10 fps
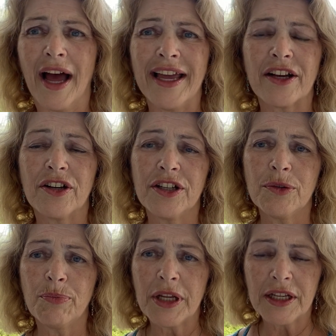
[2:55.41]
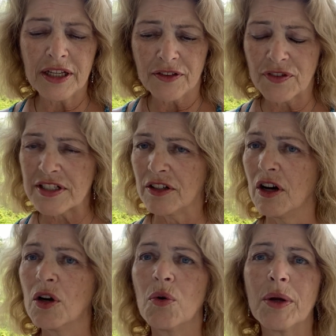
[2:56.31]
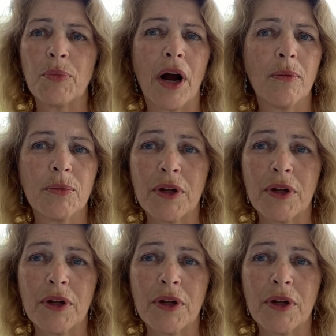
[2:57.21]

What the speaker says: It could be, if it's an ongoing problem,